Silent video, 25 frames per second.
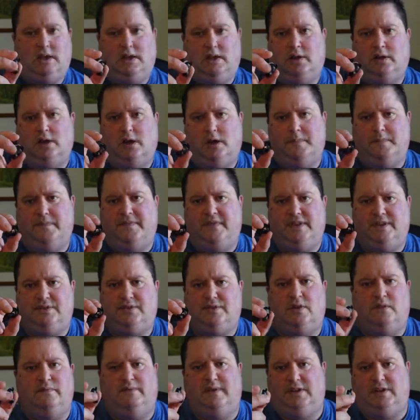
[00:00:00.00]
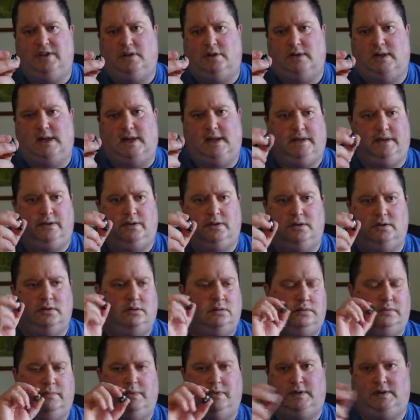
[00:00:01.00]
There's no video lag
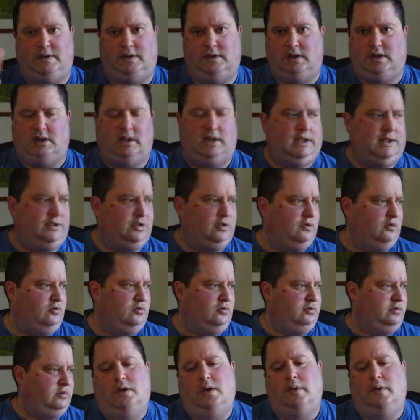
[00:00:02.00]
at all.